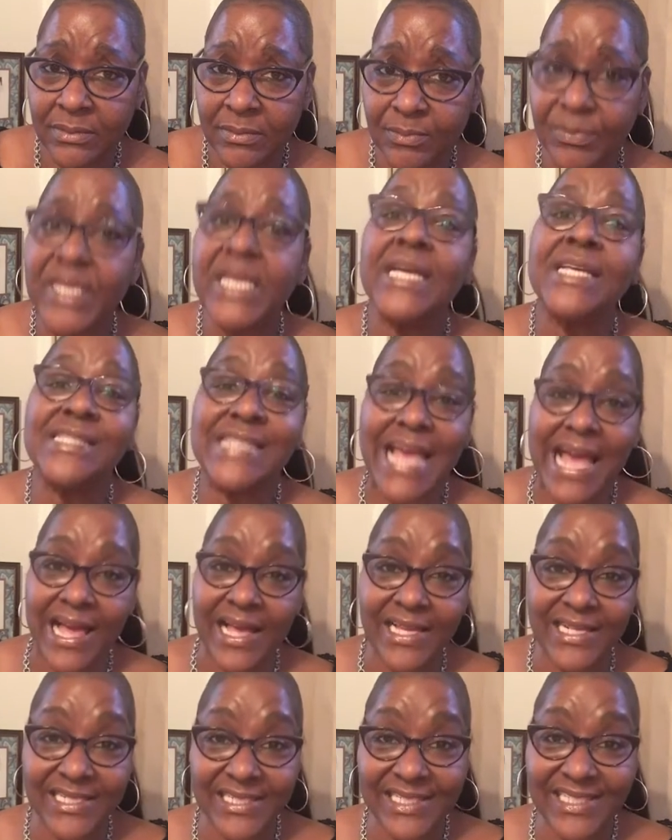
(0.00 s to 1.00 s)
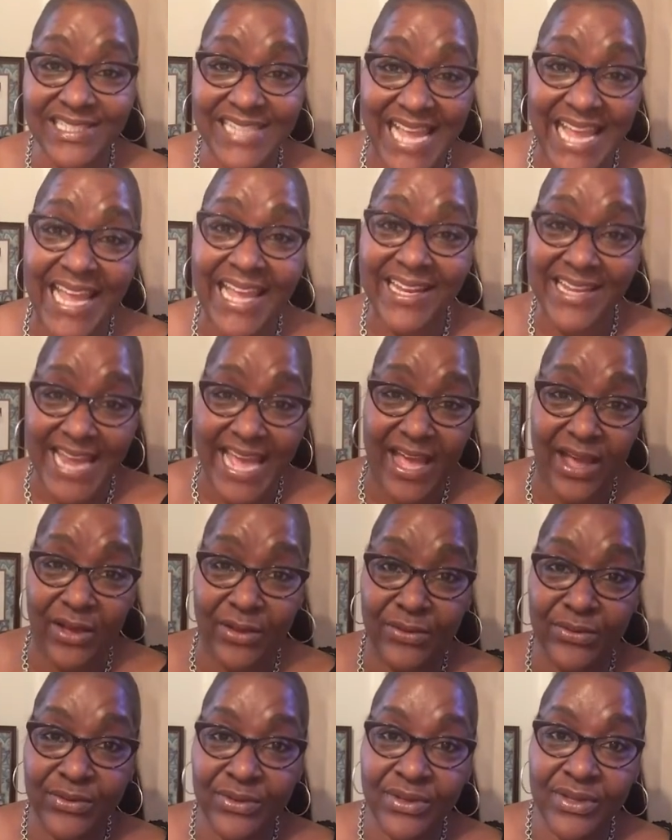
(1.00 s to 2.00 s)
Because I understand now,
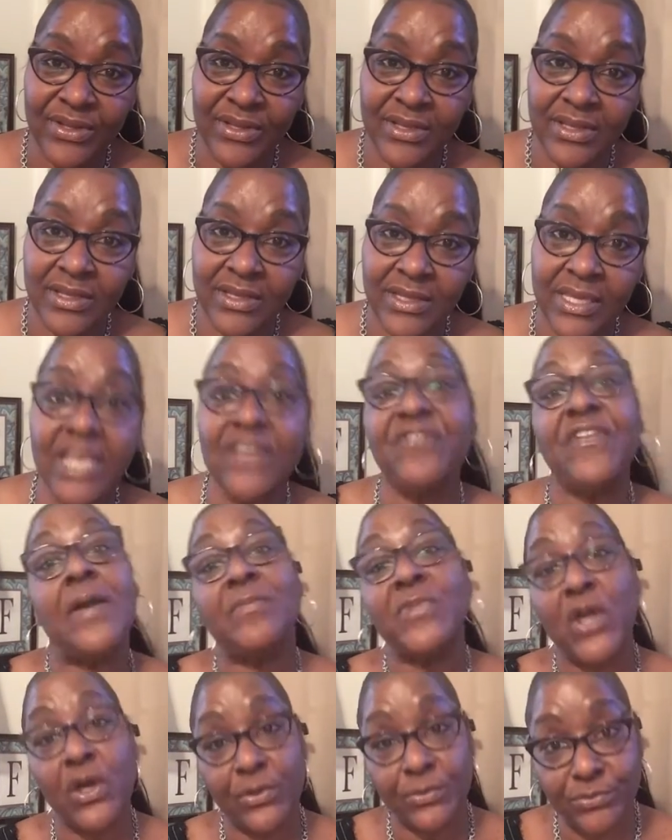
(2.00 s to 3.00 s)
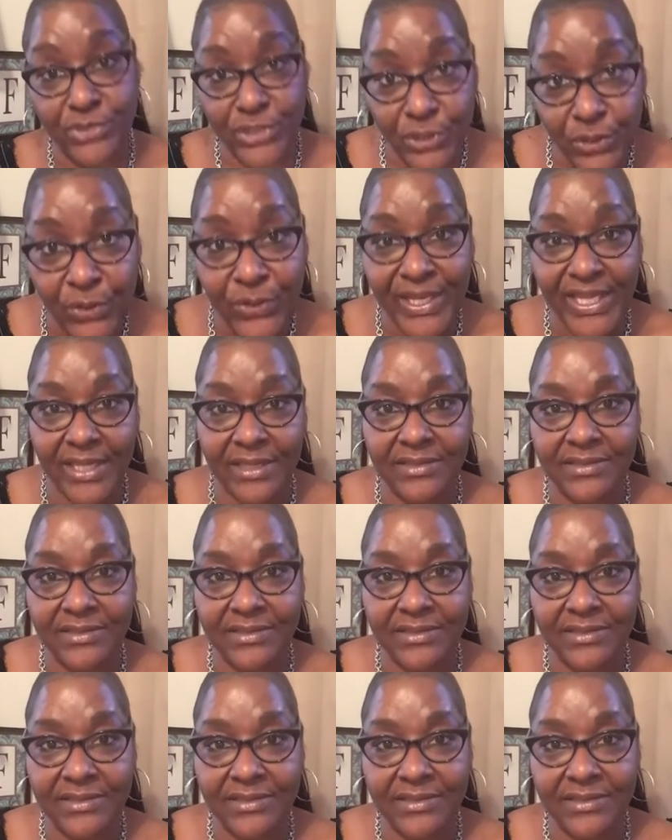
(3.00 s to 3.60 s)
if I'm going to do